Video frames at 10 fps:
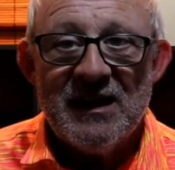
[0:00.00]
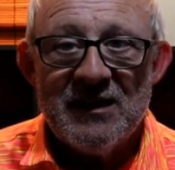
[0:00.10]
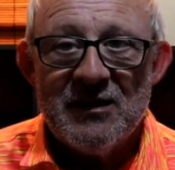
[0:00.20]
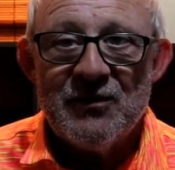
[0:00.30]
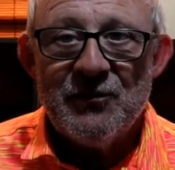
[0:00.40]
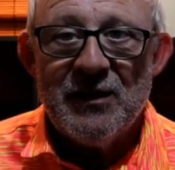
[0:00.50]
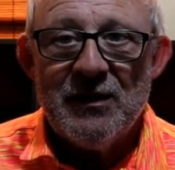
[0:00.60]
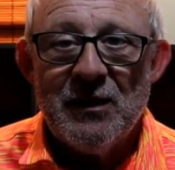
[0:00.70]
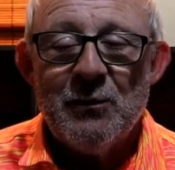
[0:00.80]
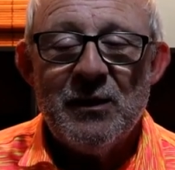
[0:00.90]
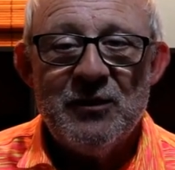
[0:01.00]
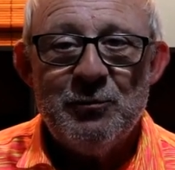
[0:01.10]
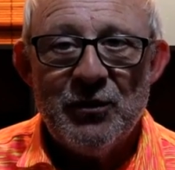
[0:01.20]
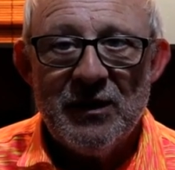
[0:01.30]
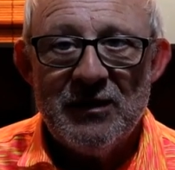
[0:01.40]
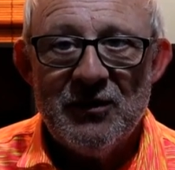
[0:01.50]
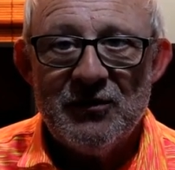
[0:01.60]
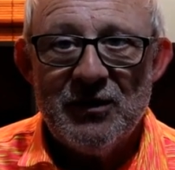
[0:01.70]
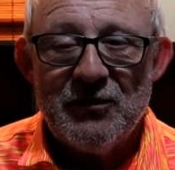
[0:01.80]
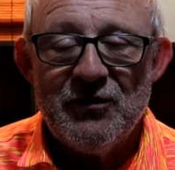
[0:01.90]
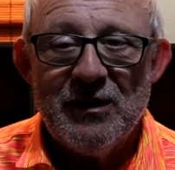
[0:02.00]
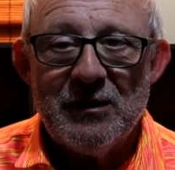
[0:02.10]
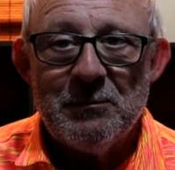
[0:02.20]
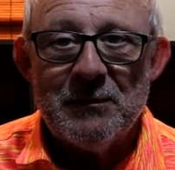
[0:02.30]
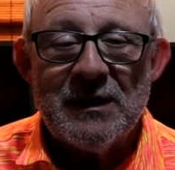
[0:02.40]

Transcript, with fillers: in this video is pretty disgusting.